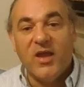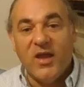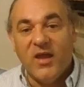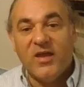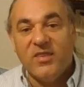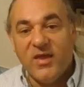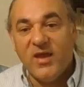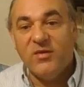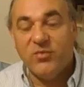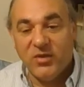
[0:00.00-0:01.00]
and
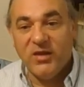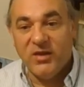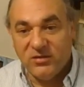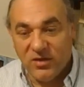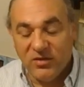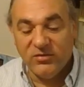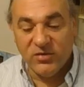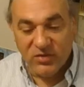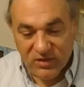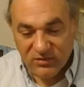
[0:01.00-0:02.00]
that really tells
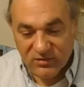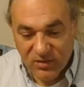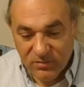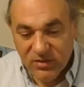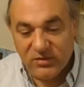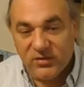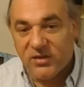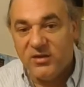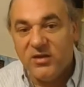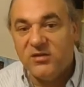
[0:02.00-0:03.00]
you that some of their
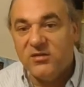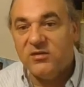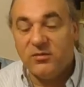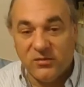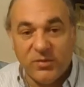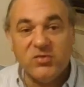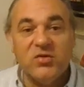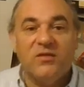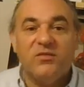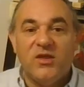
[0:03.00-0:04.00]
techniques,
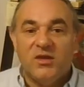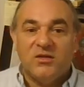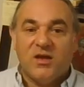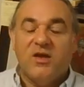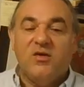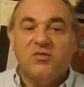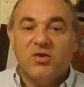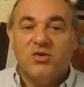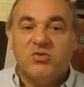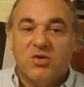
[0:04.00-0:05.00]
especially if the entire
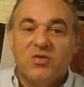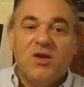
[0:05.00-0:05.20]
dojo,